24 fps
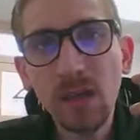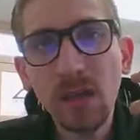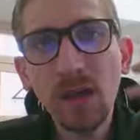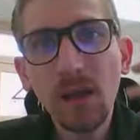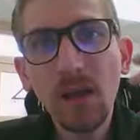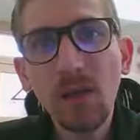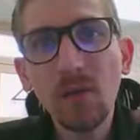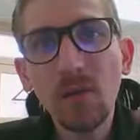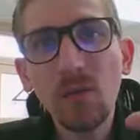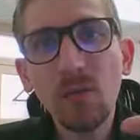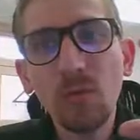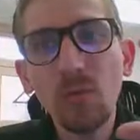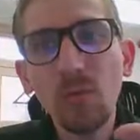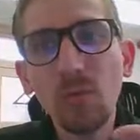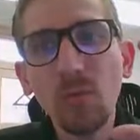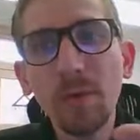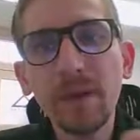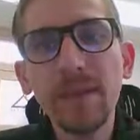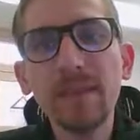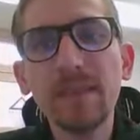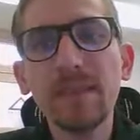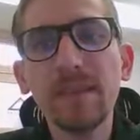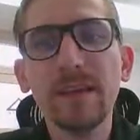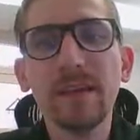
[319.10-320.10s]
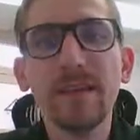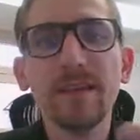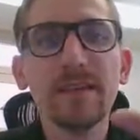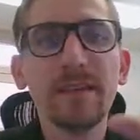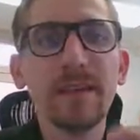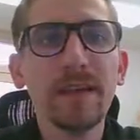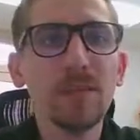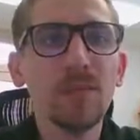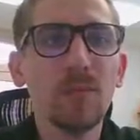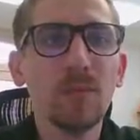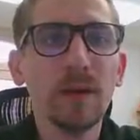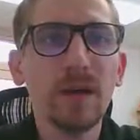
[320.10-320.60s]
with this as
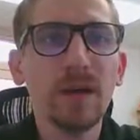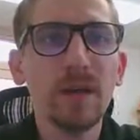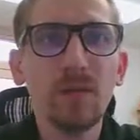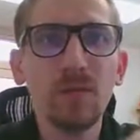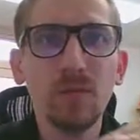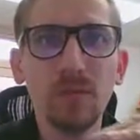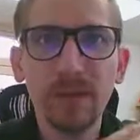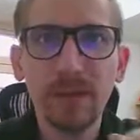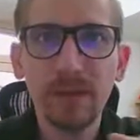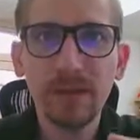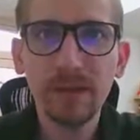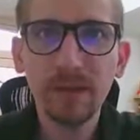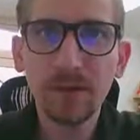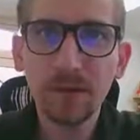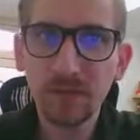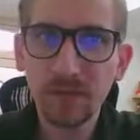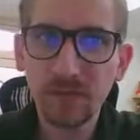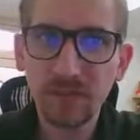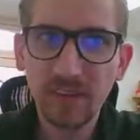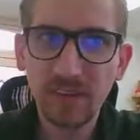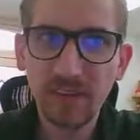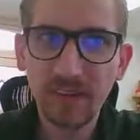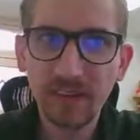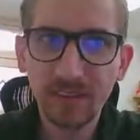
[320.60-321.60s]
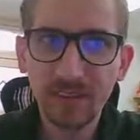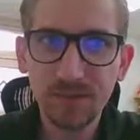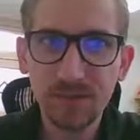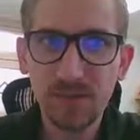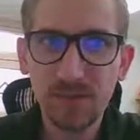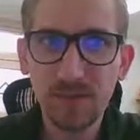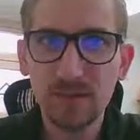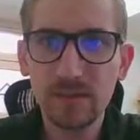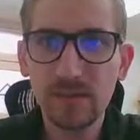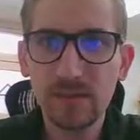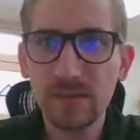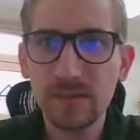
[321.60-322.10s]
well, within your
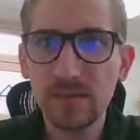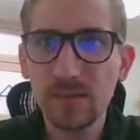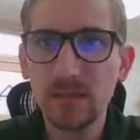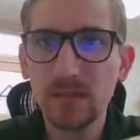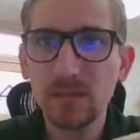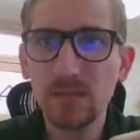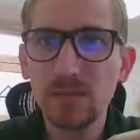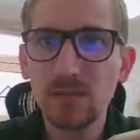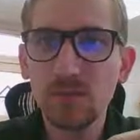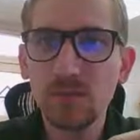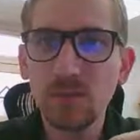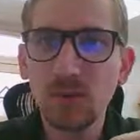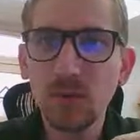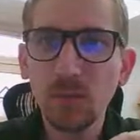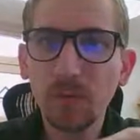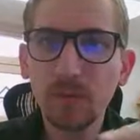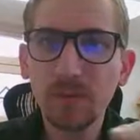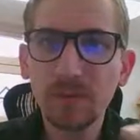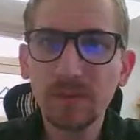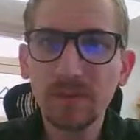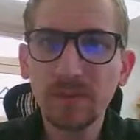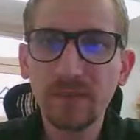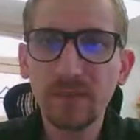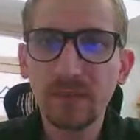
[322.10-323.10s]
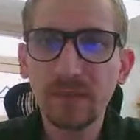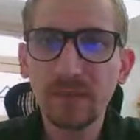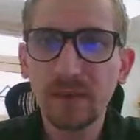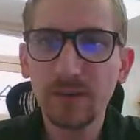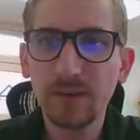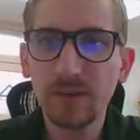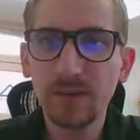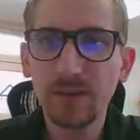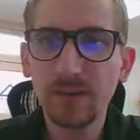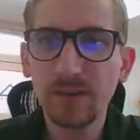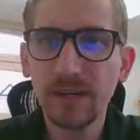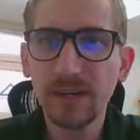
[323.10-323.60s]
sketches, SOLIDWORKS here is saying
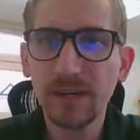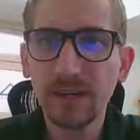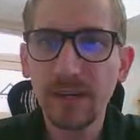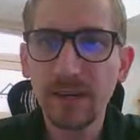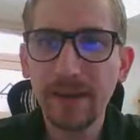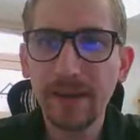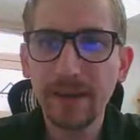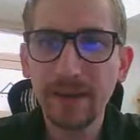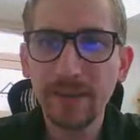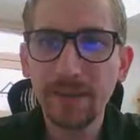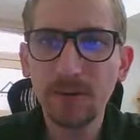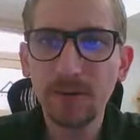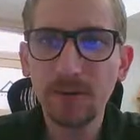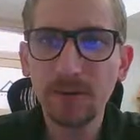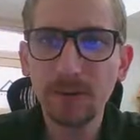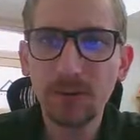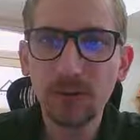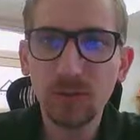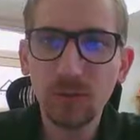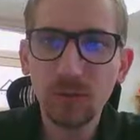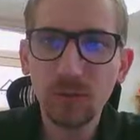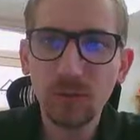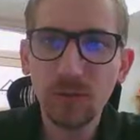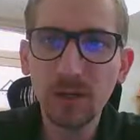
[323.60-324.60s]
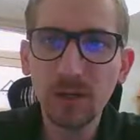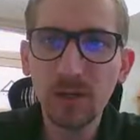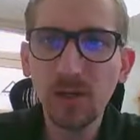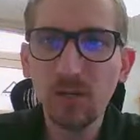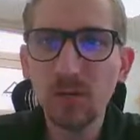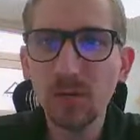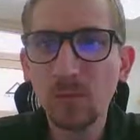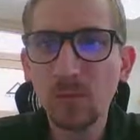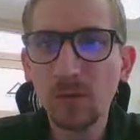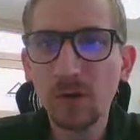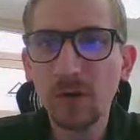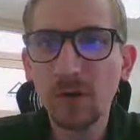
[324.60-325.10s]
that, hey, there are 3 or
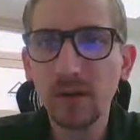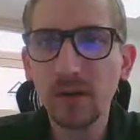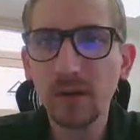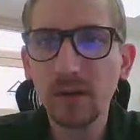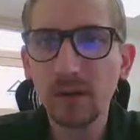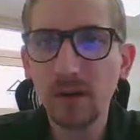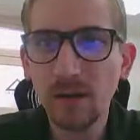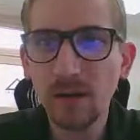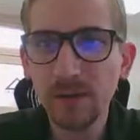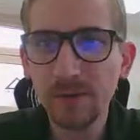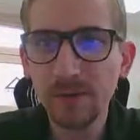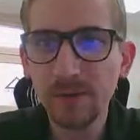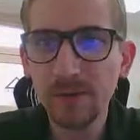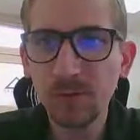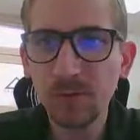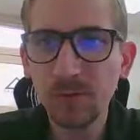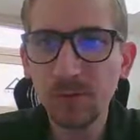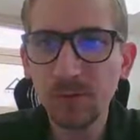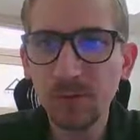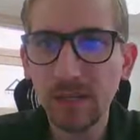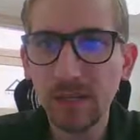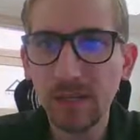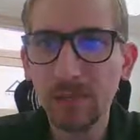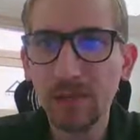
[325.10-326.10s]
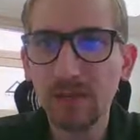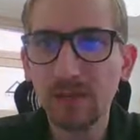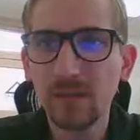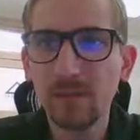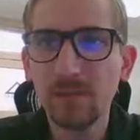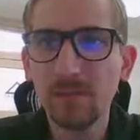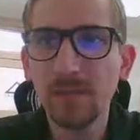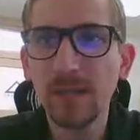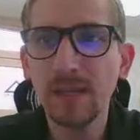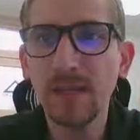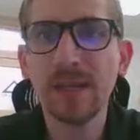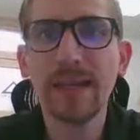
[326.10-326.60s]
more contour segments meet
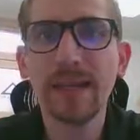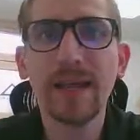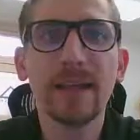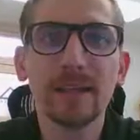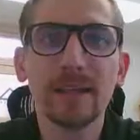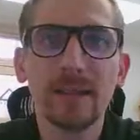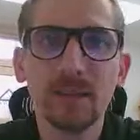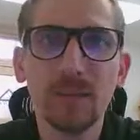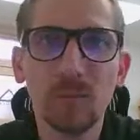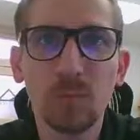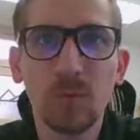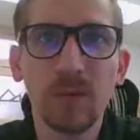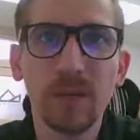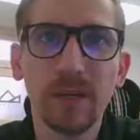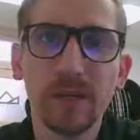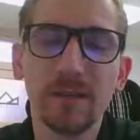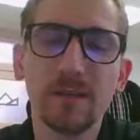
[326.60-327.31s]
at this point.